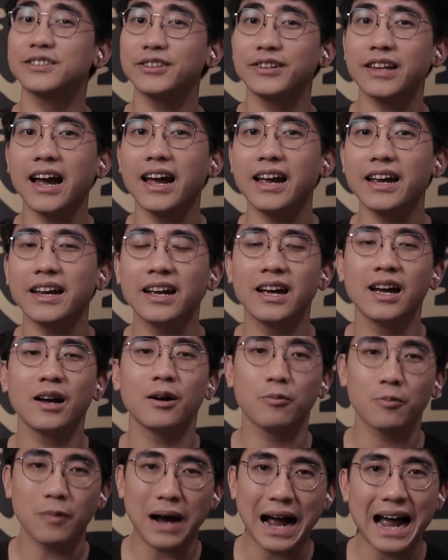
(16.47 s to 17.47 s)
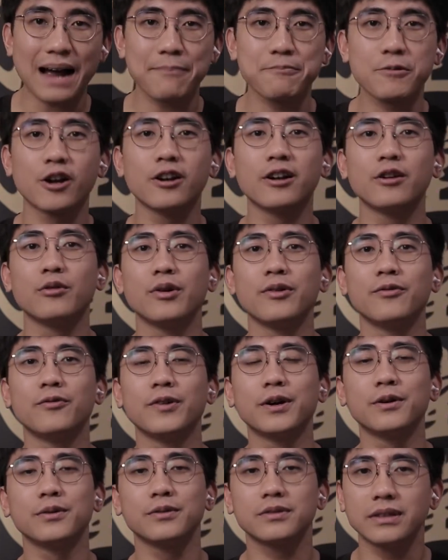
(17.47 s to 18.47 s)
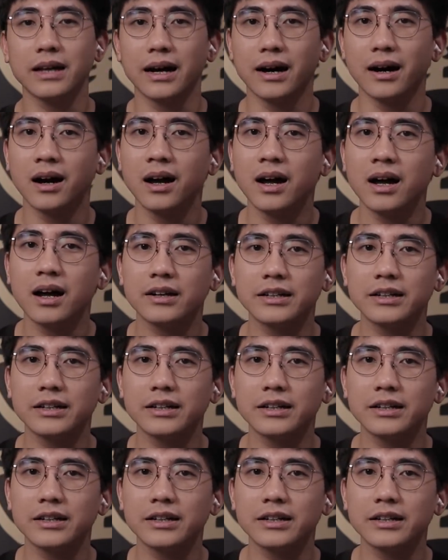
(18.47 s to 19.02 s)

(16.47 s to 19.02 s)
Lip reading: Today I'm gonna review the